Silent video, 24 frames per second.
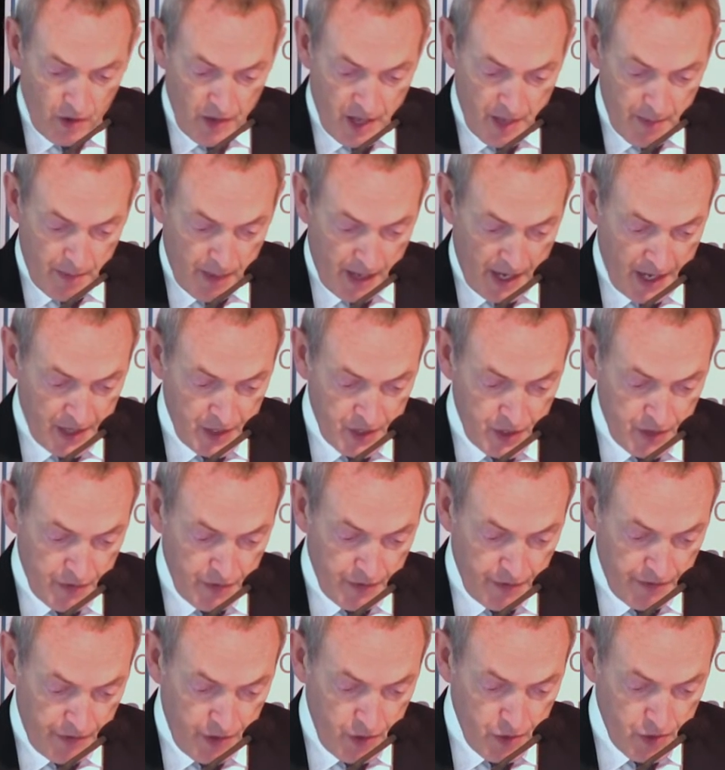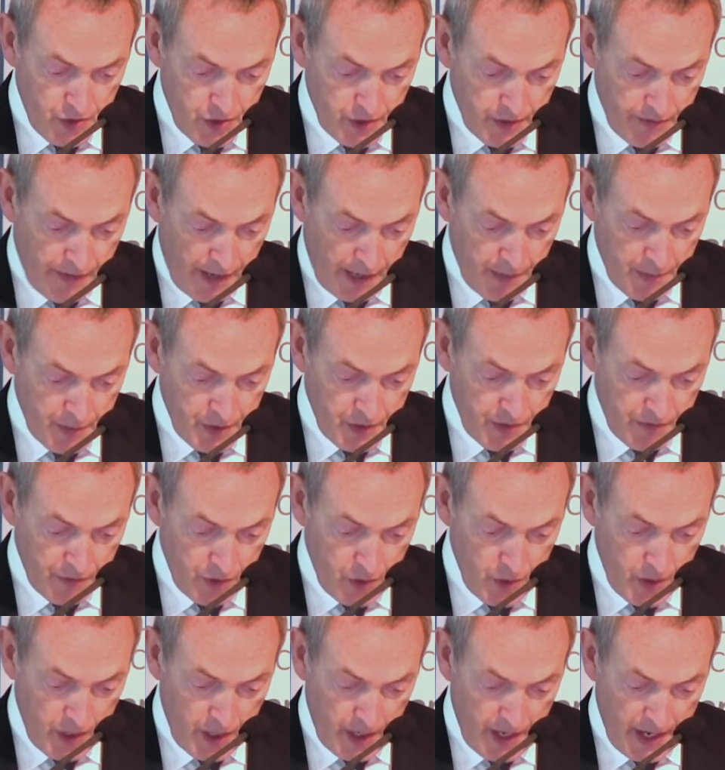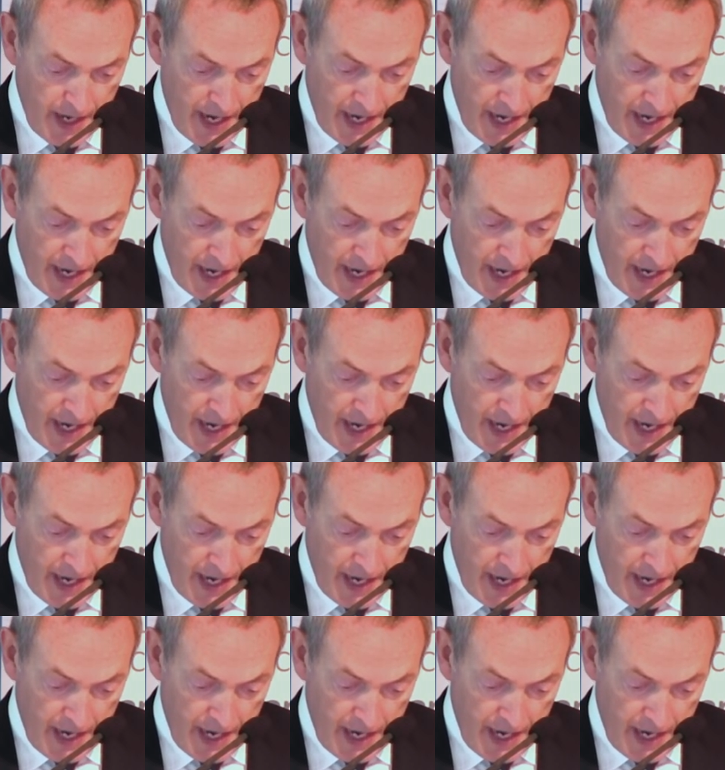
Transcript: on their plans for the future development of nuclear